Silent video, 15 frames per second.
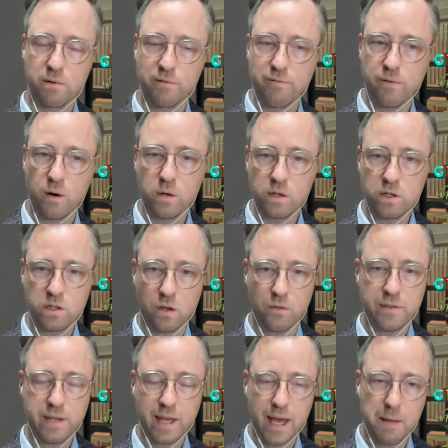more focused
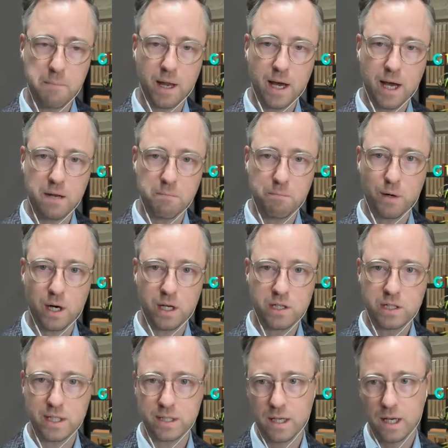on timeline,
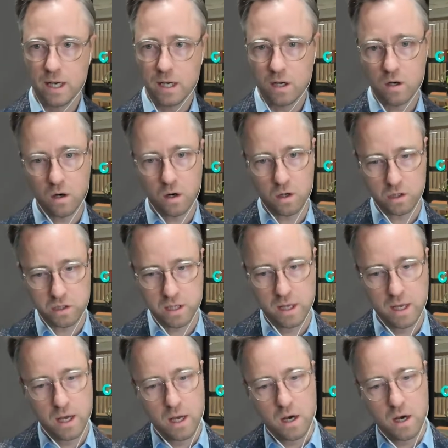budget, cost.